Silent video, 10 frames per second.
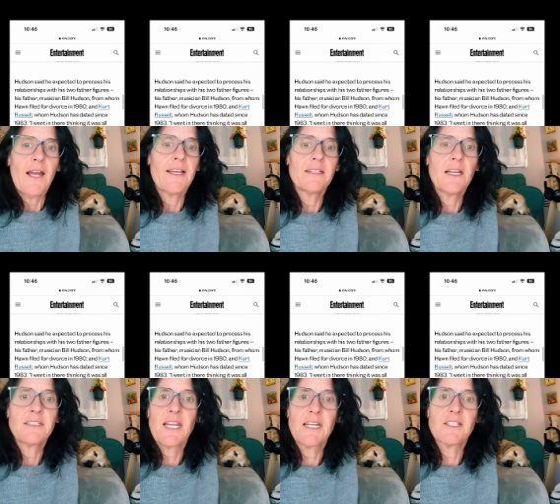had, had,
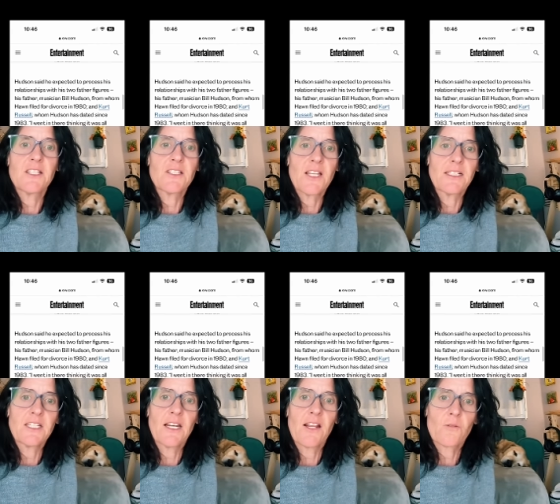dated since
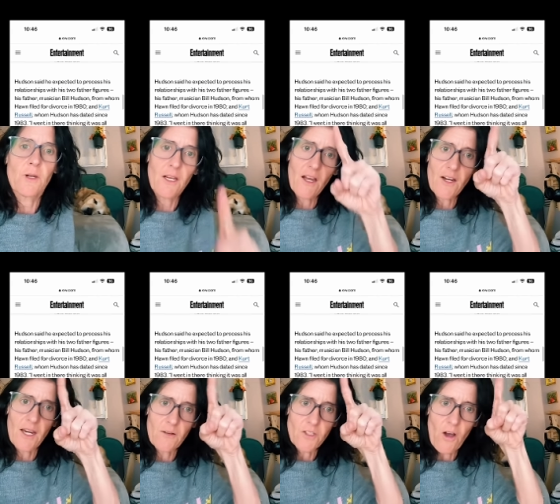1983.
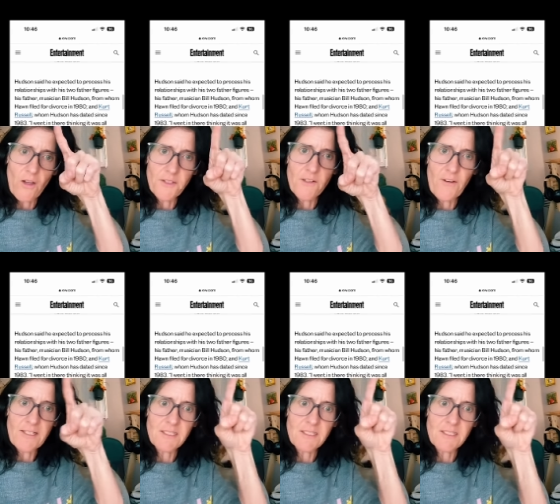Okay, y'all need to fix